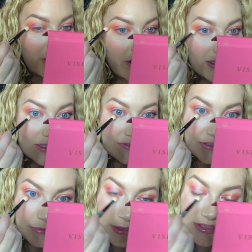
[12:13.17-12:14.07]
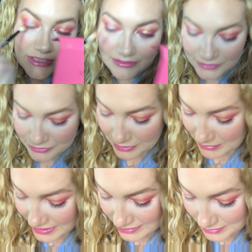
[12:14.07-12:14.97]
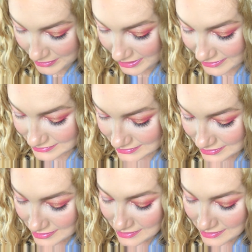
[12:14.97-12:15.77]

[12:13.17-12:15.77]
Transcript: hard to film yourself doing makeup, guys.